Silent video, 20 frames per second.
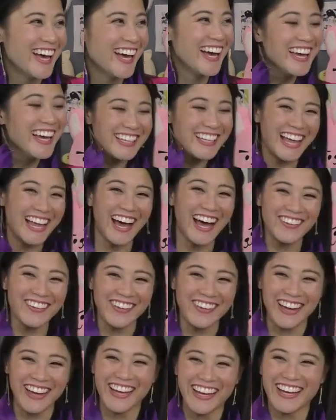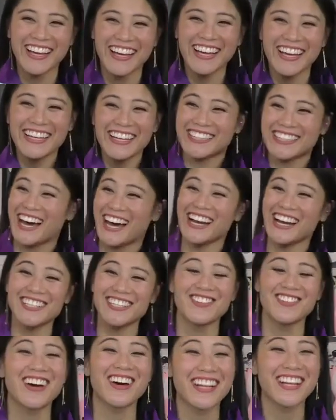That one. That
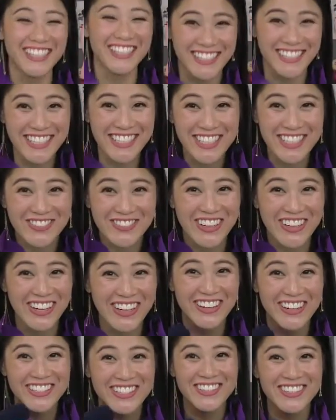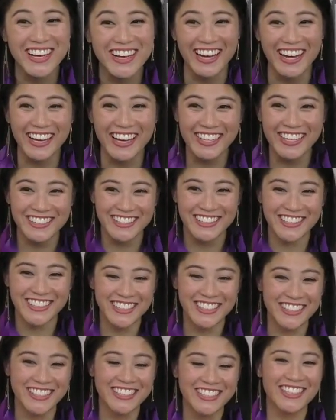is one of the teaser photos, you guys.
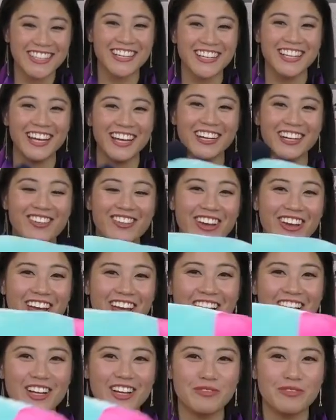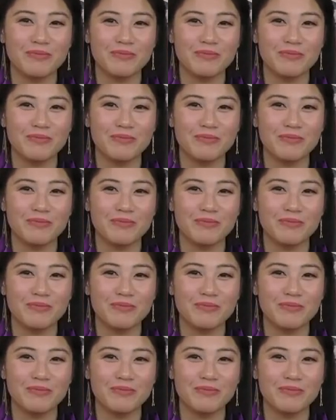Look at that. Wait. Whoa.